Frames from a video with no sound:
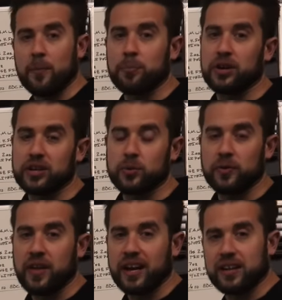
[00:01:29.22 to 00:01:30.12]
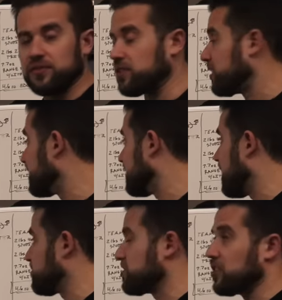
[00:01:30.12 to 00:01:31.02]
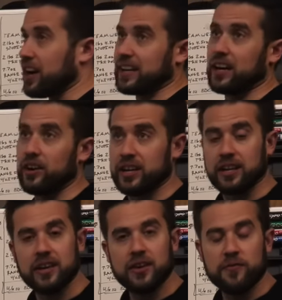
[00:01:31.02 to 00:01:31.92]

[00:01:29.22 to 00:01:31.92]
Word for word: I'm pretty good with that, considering last year I carried